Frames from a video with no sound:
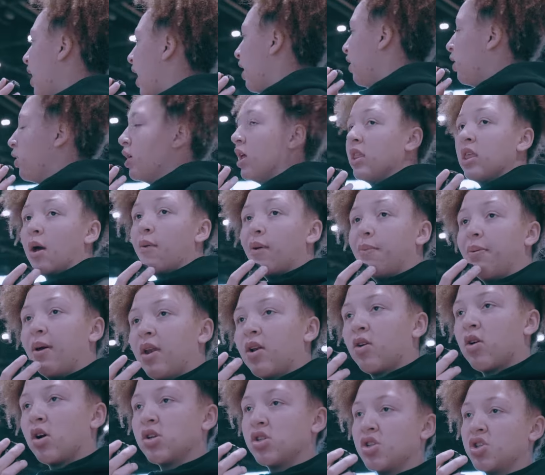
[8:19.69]
I low-key thought we
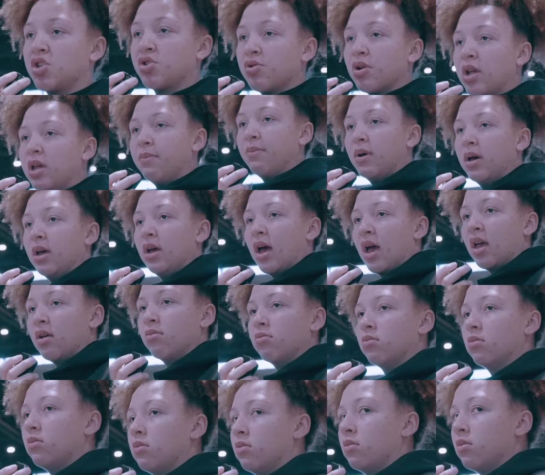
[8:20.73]
played across the street, but I,
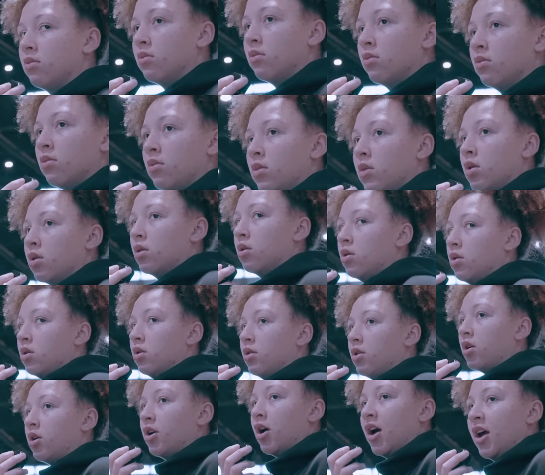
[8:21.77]

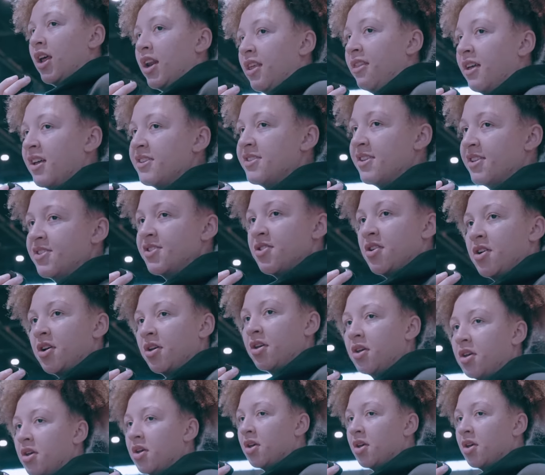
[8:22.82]
they're not hitting that TikTok.